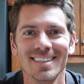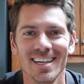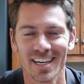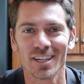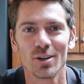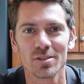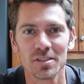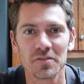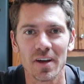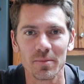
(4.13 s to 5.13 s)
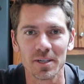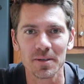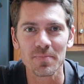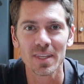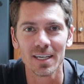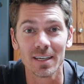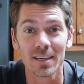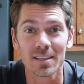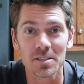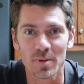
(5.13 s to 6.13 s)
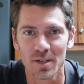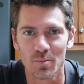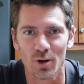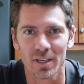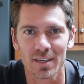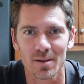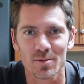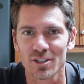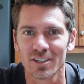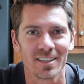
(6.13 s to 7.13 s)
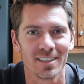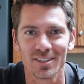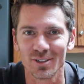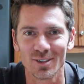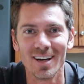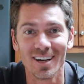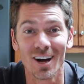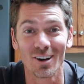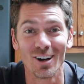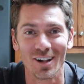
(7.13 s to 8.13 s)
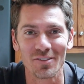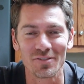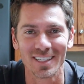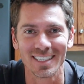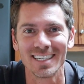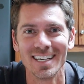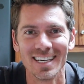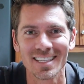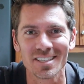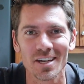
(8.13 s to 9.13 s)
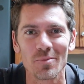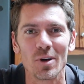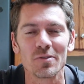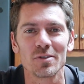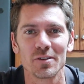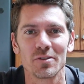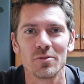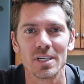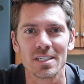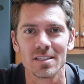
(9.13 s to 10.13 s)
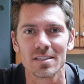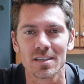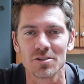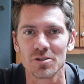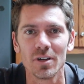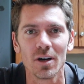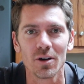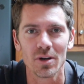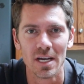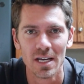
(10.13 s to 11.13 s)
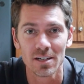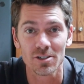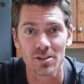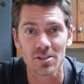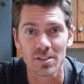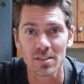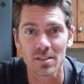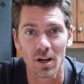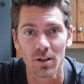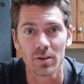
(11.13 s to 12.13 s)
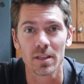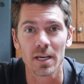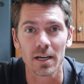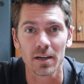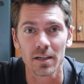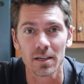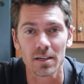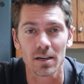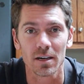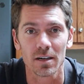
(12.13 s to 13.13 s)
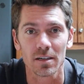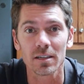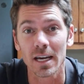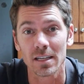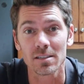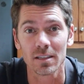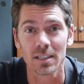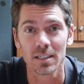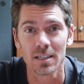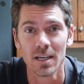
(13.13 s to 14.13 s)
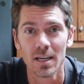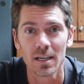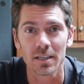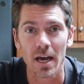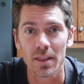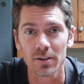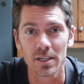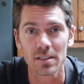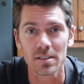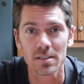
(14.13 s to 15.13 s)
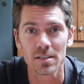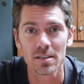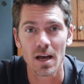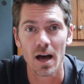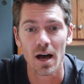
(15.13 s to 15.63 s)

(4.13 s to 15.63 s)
Hey, Coastlands family. It's been a morning. I'm sure you are all feeling the same way for different reasons. As you know, churches all around the area are canceling gatherings.